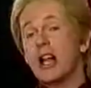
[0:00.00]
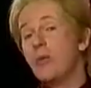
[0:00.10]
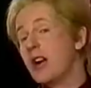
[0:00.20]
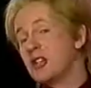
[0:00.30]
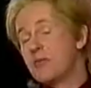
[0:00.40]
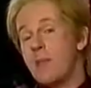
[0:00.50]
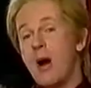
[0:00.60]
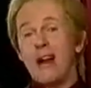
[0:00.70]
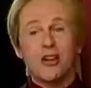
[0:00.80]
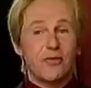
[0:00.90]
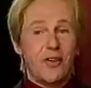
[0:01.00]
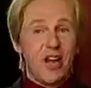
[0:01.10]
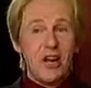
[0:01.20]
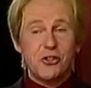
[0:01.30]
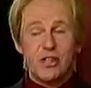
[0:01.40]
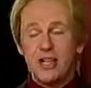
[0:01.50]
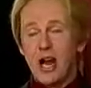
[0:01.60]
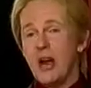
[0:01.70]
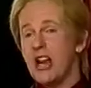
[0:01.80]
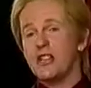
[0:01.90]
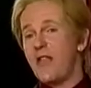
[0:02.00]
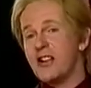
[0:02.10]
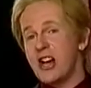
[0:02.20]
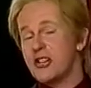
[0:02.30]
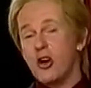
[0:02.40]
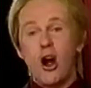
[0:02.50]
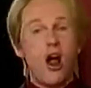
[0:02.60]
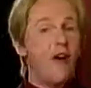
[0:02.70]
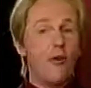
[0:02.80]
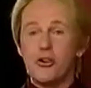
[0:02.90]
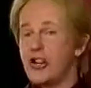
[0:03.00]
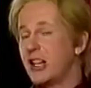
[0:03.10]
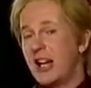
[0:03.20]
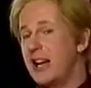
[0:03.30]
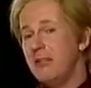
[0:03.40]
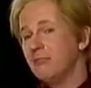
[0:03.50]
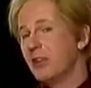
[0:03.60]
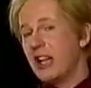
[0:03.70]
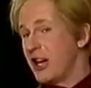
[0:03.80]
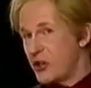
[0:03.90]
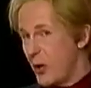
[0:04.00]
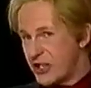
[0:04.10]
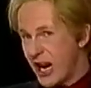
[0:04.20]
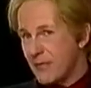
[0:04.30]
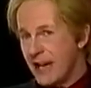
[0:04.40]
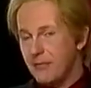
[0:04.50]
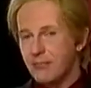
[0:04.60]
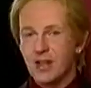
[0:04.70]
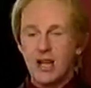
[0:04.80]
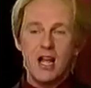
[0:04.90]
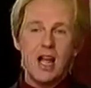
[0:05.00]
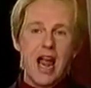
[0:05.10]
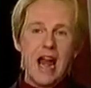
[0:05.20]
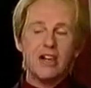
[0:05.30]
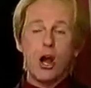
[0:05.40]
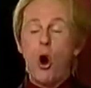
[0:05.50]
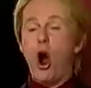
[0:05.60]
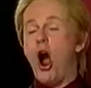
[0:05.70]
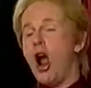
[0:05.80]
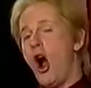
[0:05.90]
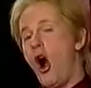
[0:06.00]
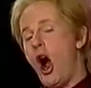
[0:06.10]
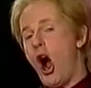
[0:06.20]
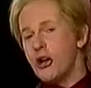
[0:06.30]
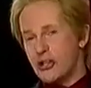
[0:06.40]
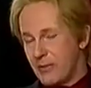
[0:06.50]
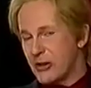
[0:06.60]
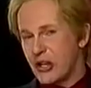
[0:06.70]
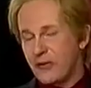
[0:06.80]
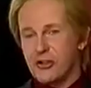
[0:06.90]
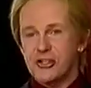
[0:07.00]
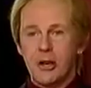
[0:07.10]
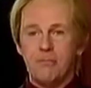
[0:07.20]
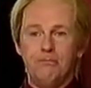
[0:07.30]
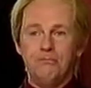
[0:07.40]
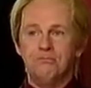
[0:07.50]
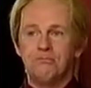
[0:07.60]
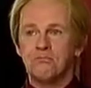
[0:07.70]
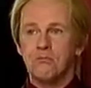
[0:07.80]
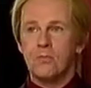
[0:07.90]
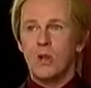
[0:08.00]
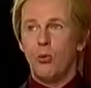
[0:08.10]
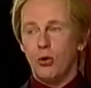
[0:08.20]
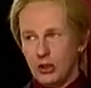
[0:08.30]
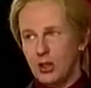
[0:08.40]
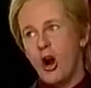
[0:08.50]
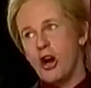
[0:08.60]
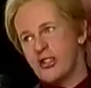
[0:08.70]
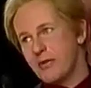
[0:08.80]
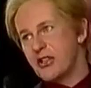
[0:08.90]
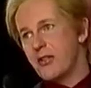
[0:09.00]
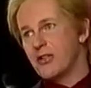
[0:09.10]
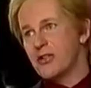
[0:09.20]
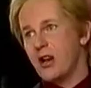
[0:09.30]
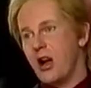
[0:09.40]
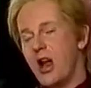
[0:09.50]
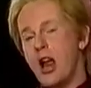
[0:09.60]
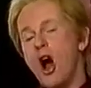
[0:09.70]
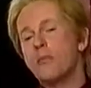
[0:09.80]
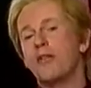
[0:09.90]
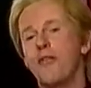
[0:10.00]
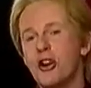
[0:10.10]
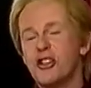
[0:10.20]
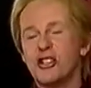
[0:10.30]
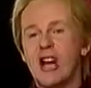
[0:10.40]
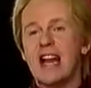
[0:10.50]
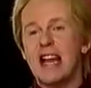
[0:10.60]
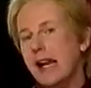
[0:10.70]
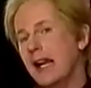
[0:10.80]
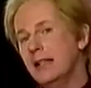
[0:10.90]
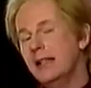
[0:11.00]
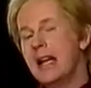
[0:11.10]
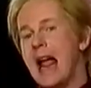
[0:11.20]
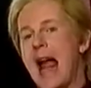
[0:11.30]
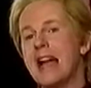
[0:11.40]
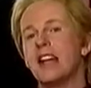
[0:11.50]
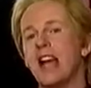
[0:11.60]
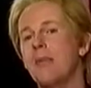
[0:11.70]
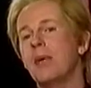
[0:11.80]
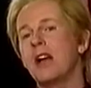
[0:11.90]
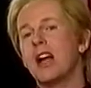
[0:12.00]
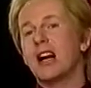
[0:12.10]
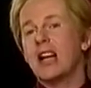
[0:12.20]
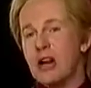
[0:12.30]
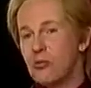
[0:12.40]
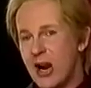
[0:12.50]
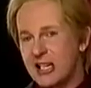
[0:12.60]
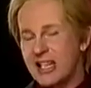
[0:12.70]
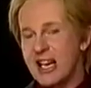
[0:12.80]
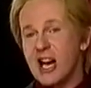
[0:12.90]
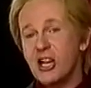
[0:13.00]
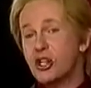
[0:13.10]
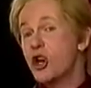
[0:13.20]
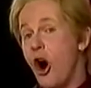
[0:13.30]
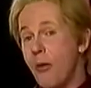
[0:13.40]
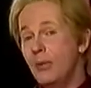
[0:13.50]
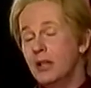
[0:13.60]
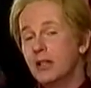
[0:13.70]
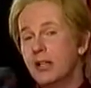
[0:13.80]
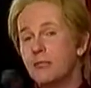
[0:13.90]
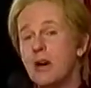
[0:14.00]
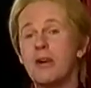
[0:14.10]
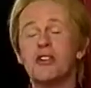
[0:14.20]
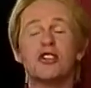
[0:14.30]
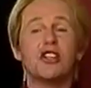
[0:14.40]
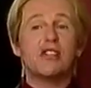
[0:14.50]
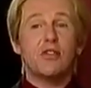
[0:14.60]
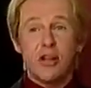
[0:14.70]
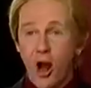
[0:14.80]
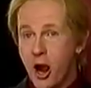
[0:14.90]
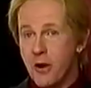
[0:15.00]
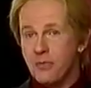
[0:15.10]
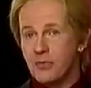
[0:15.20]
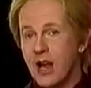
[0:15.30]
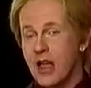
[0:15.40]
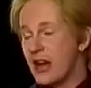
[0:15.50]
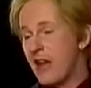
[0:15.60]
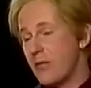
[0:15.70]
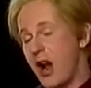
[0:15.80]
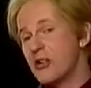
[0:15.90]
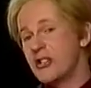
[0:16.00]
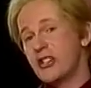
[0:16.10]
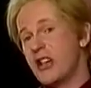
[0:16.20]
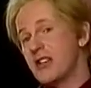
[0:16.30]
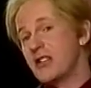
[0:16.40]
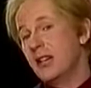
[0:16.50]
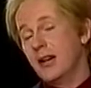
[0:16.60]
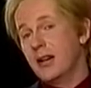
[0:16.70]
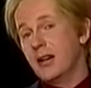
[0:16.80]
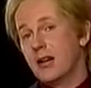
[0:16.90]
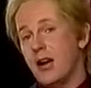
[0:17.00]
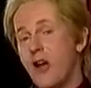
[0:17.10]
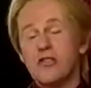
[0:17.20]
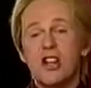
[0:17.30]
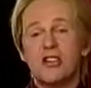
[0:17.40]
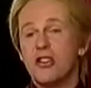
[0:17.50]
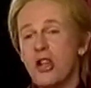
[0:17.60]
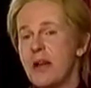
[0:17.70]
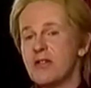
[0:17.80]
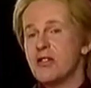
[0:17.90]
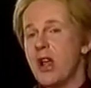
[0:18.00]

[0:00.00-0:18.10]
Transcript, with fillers: Glenn Wheatley's been my manager for years, you know, he's a fantastic guy. I've always had Glennie, Glennie's always had me. And, you know, I see myself as, well, I see myself as, I prefer to stay here and keep Glenn Wheatley in a job by being successful at home than having my own success overseas in the US, for